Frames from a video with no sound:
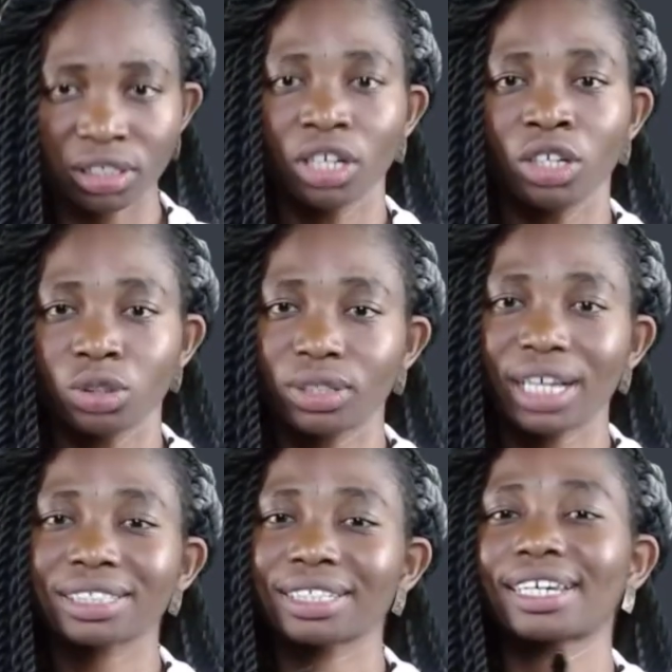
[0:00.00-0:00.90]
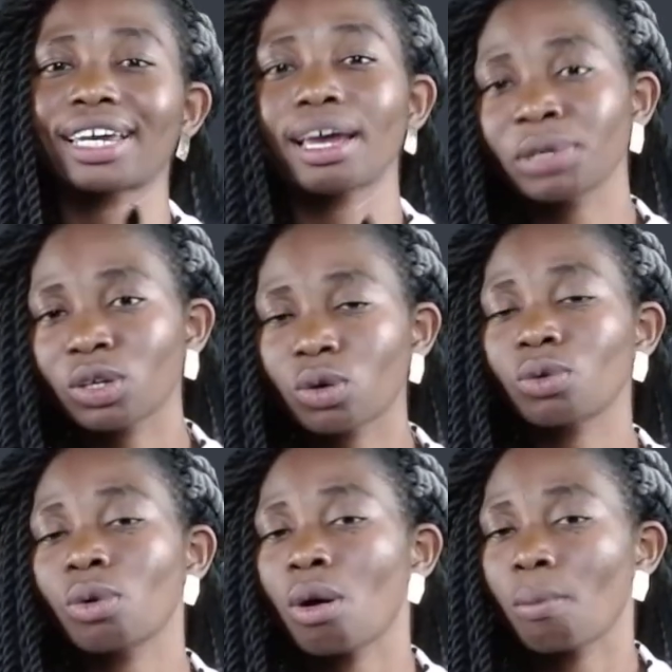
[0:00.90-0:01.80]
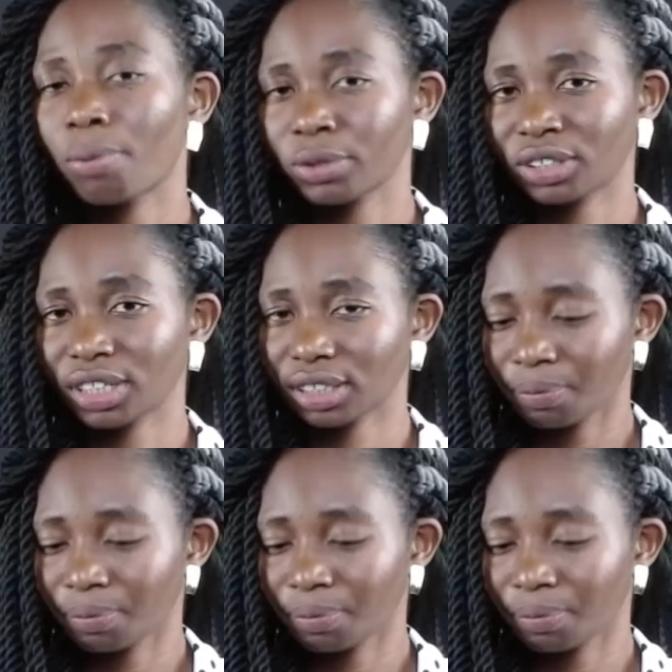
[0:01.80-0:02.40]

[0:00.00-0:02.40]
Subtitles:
So that is a chemical process.